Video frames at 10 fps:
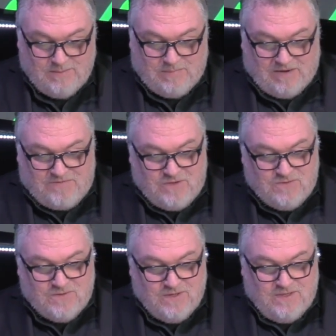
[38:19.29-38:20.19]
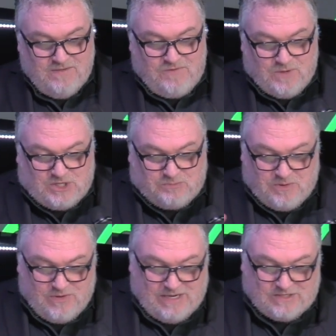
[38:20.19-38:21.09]
But if you
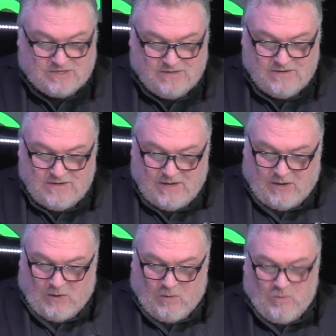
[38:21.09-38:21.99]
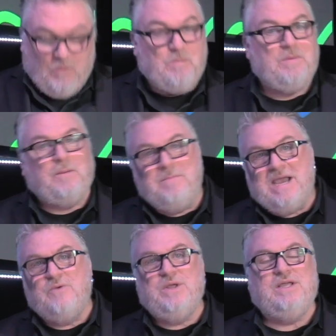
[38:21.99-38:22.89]
experience a home, a
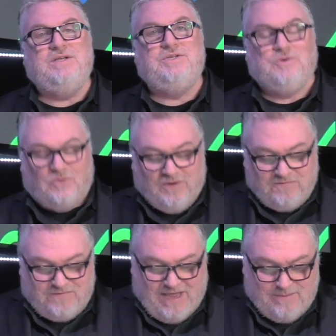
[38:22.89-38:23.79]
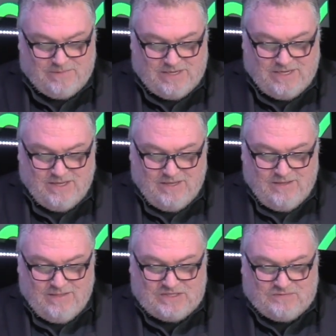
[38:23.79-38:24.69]
marriage, or a family
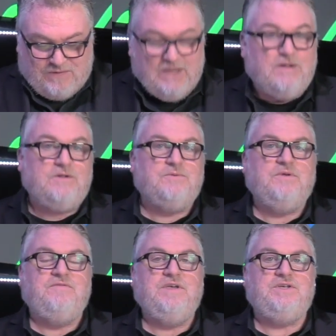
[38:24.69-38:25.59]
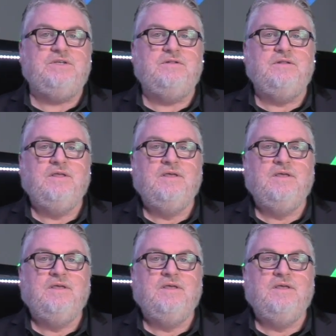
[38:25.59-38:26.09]
that's filled with vision,